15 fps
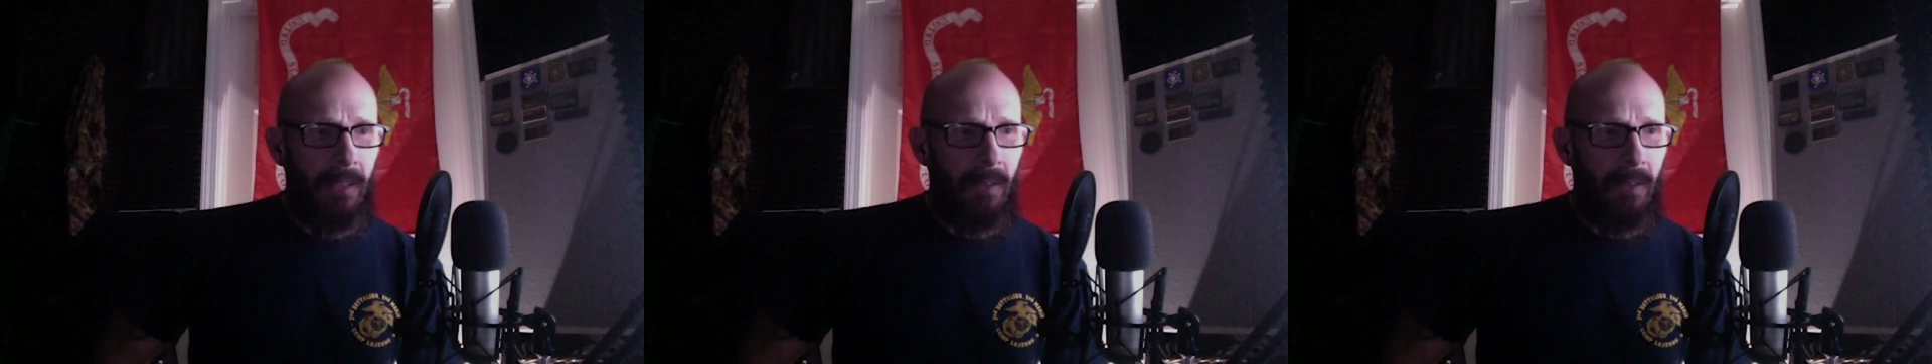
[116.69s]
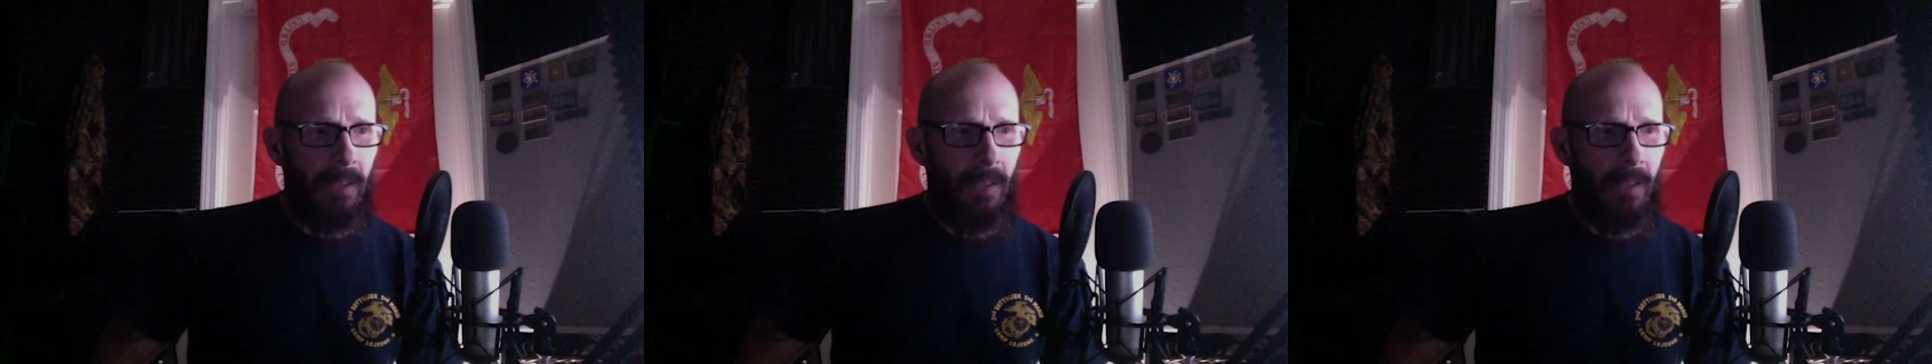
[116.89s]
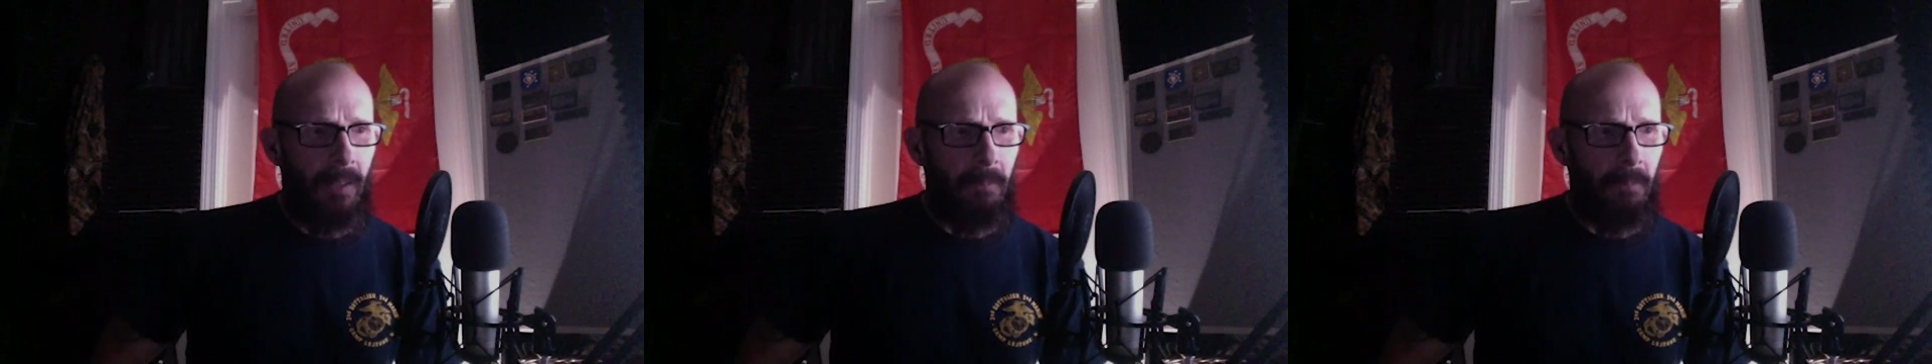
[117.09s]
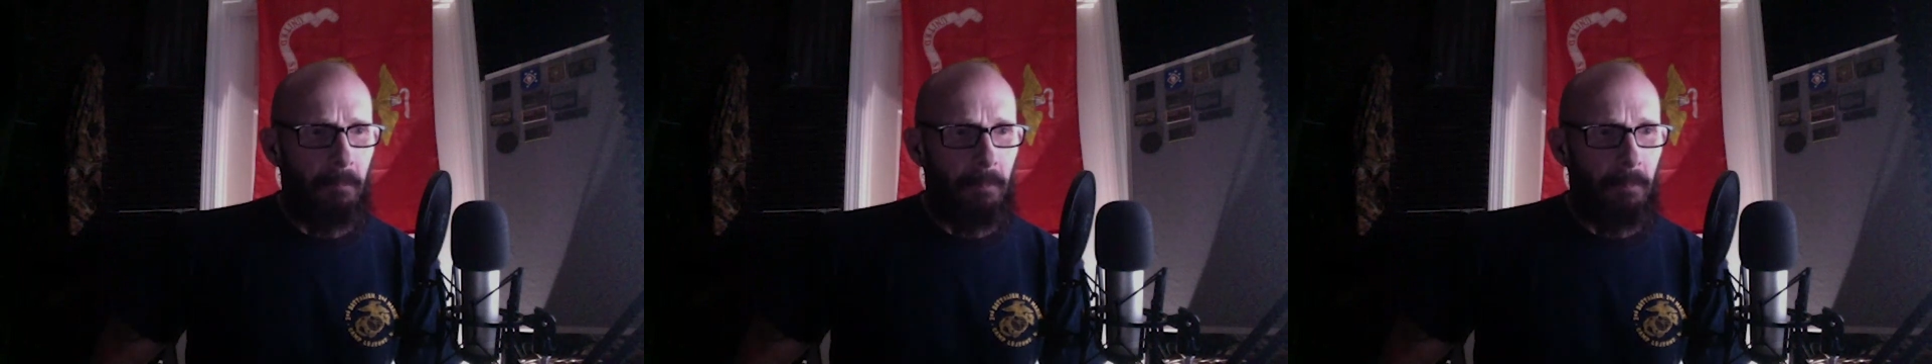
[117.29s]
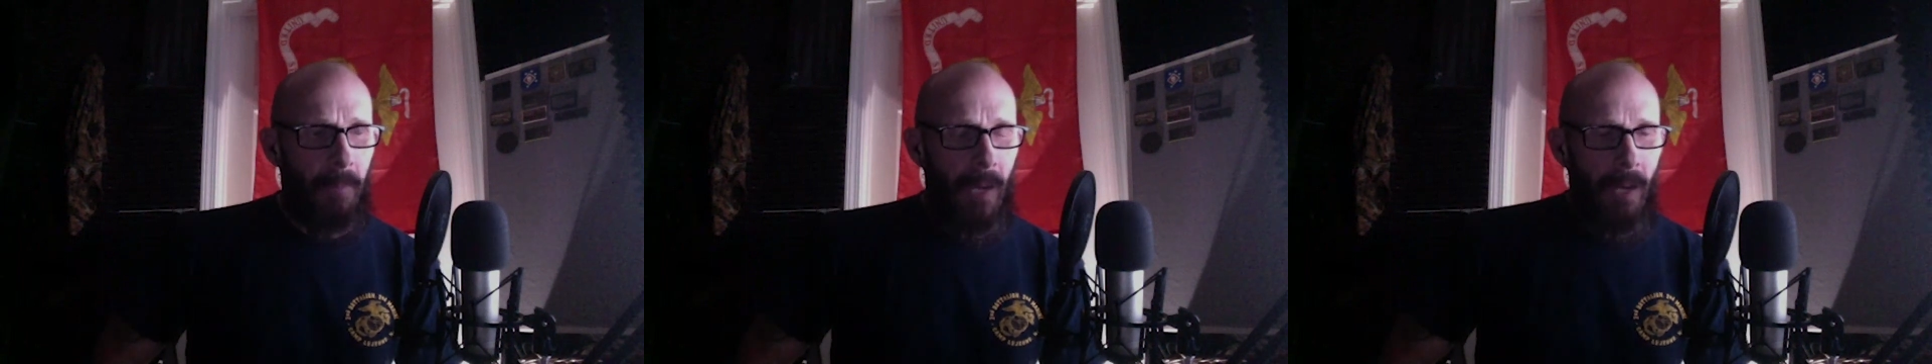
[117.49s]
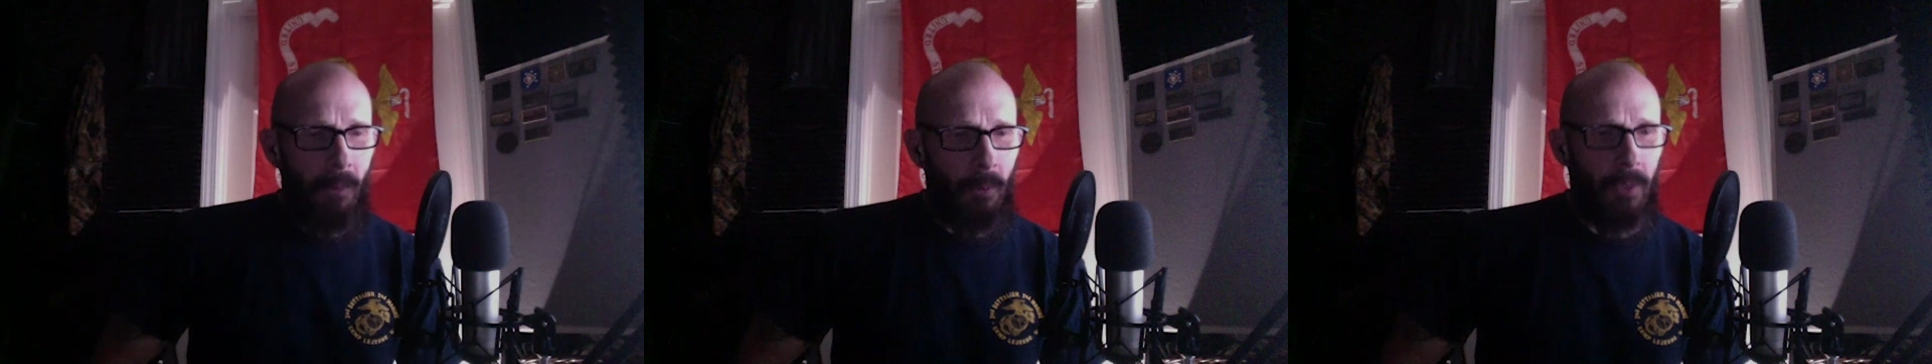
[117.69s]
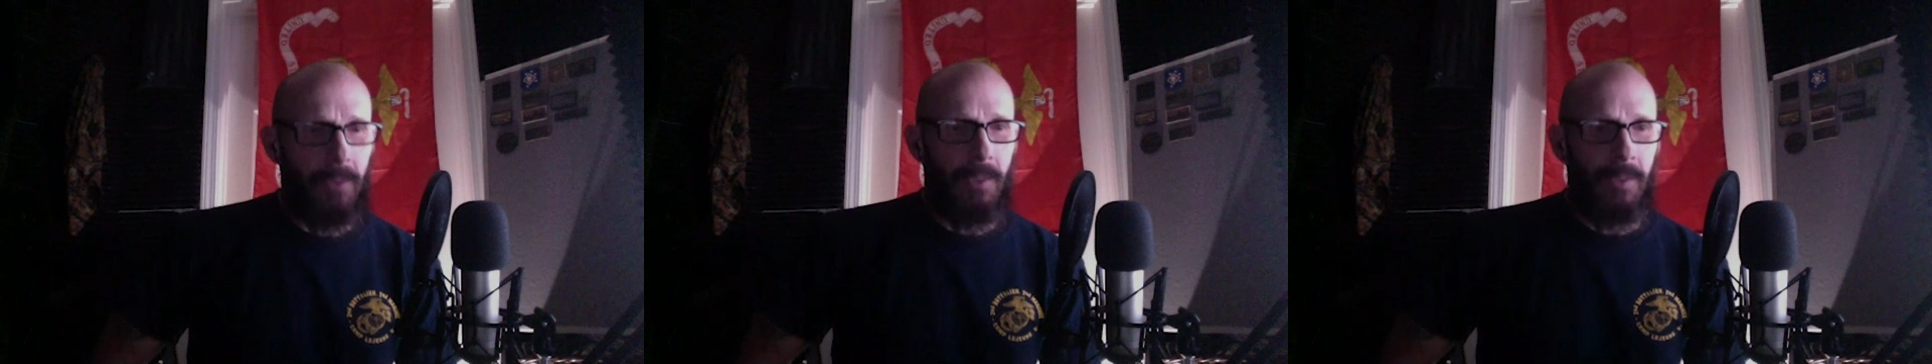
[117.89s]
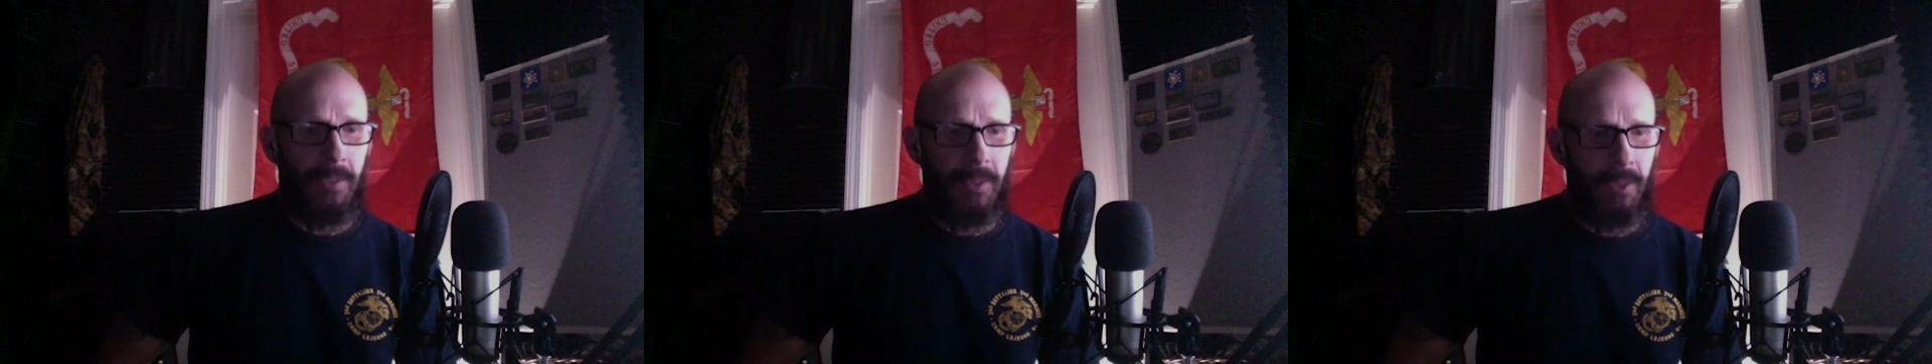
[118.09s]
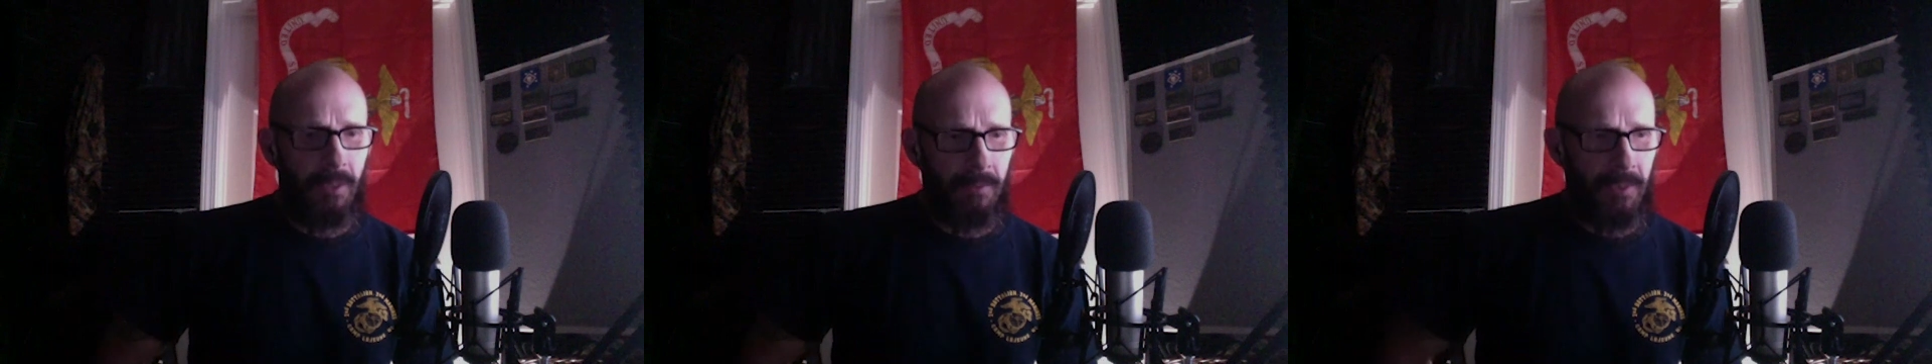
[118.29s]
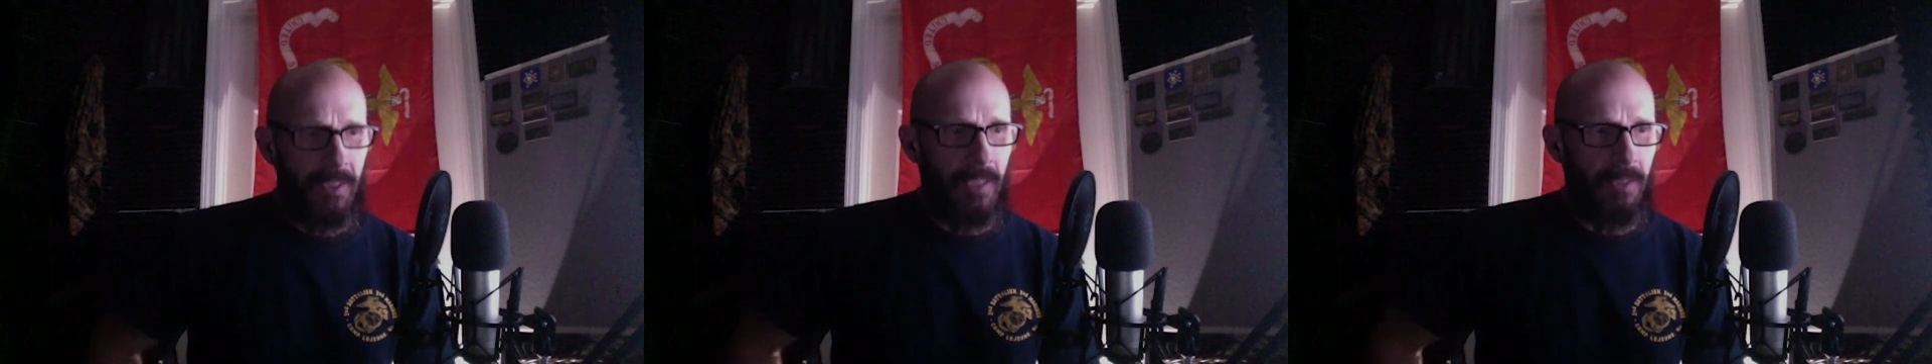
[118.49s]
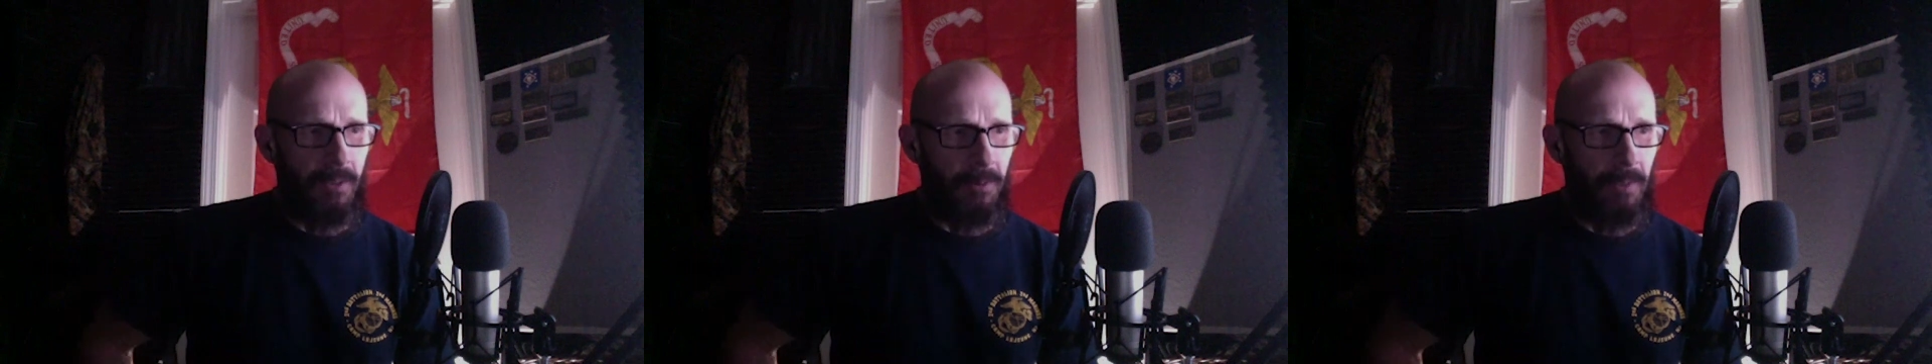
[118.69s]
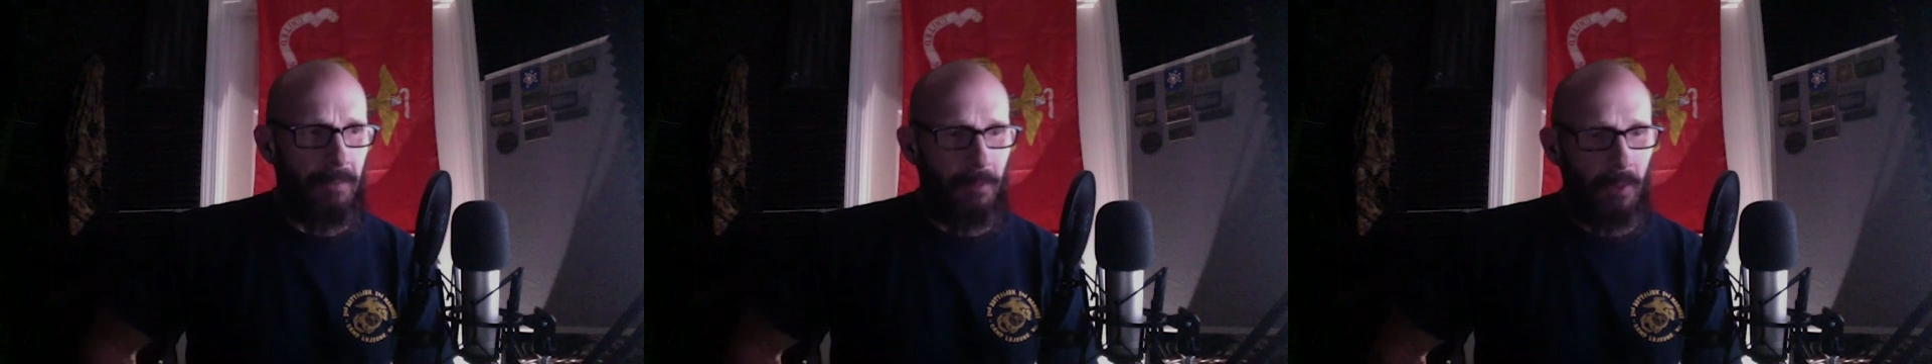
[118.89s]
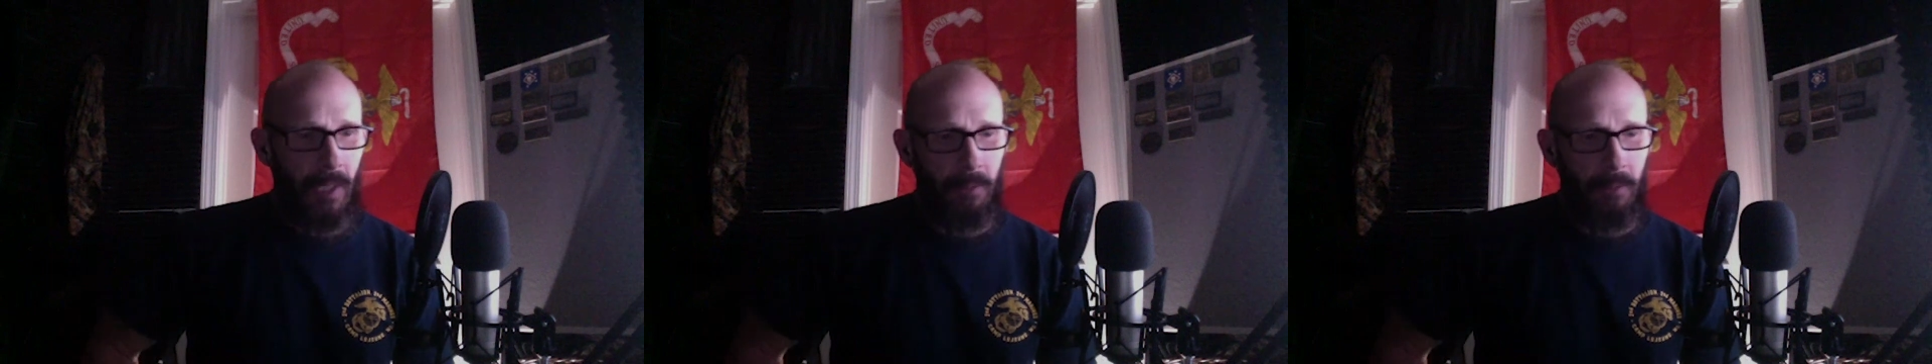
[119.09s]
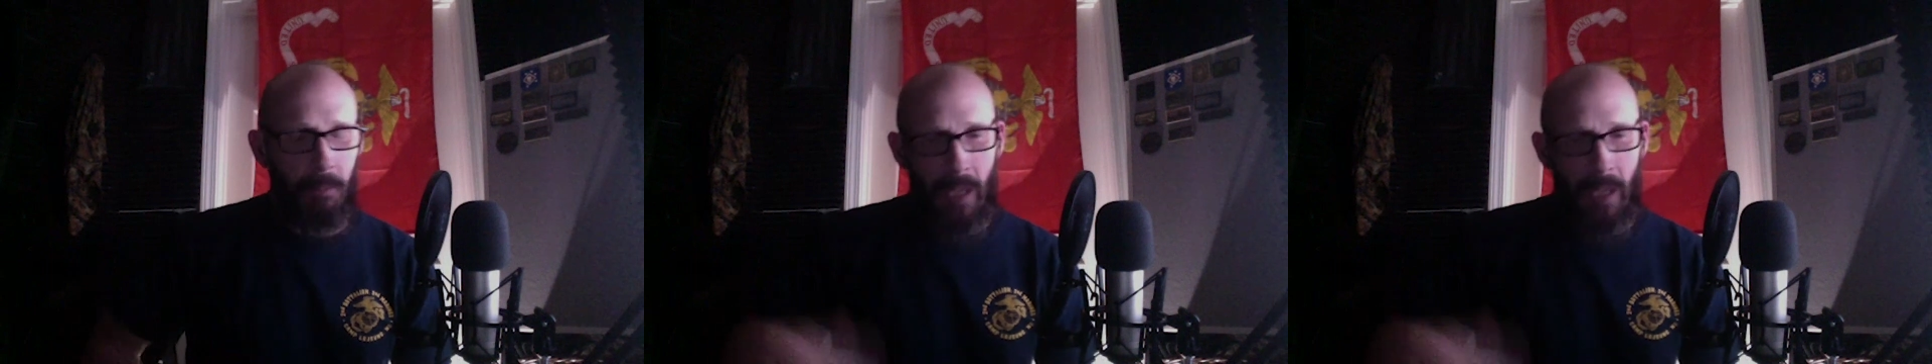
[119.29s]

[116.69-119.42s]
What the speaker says: And I worked in the service industry forever,